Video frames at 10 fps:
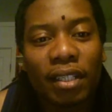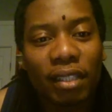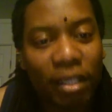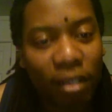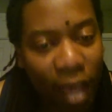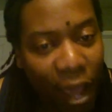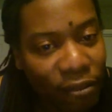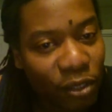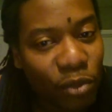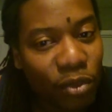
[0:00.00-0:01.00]
the
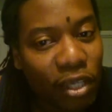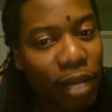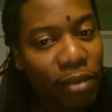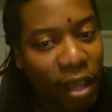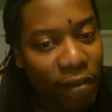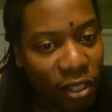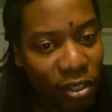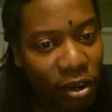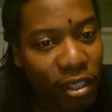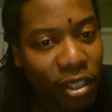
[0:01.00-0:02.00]
afternoon games haven't
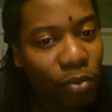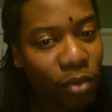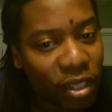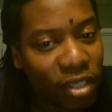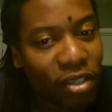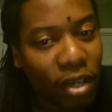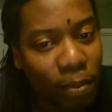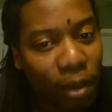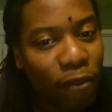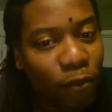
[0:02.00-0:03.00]
started, the ones that started
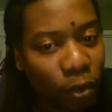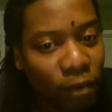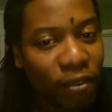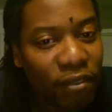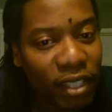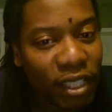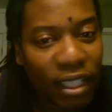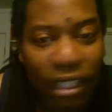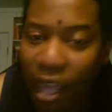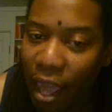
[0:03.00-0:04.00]
about
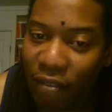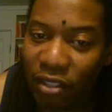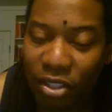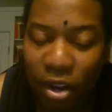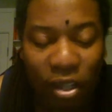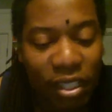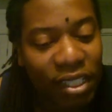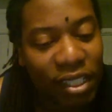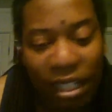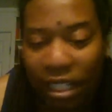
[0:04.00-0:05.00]
4:15. They haven't started, the
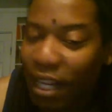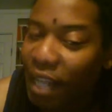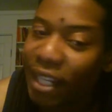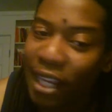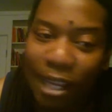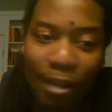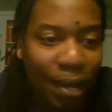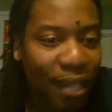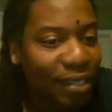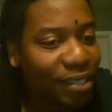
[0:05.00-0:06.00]
Sunday night game
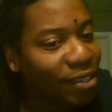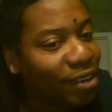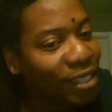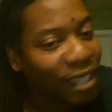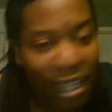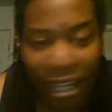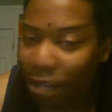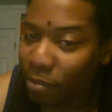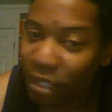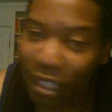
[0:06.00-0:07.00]
hasn't started,
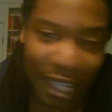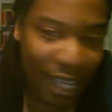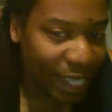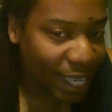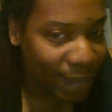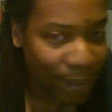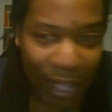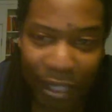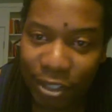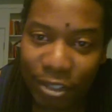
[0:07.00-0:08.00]
and Monday night game
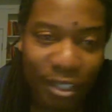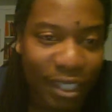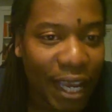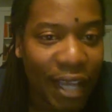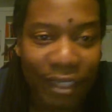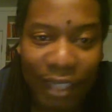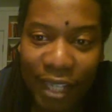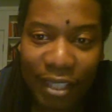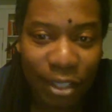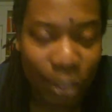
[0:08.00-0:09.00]
hasn't gone down
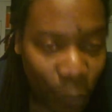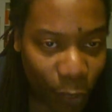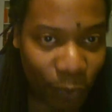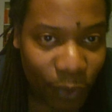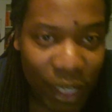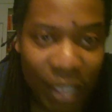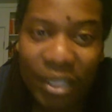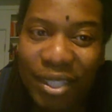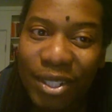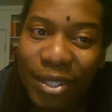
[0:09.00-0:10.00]
yet. So, it's
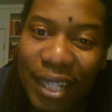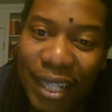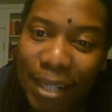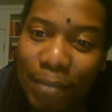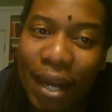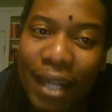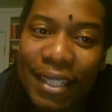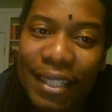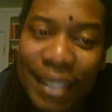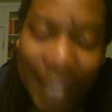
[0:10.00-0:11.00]
still
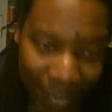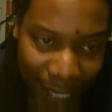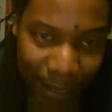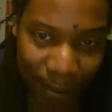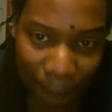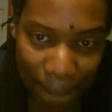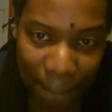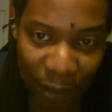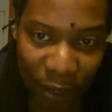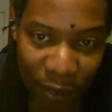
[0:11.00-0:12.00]
anybody's game,
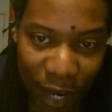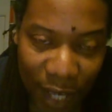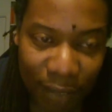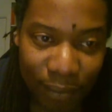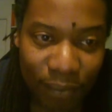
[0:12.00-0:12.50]
all right?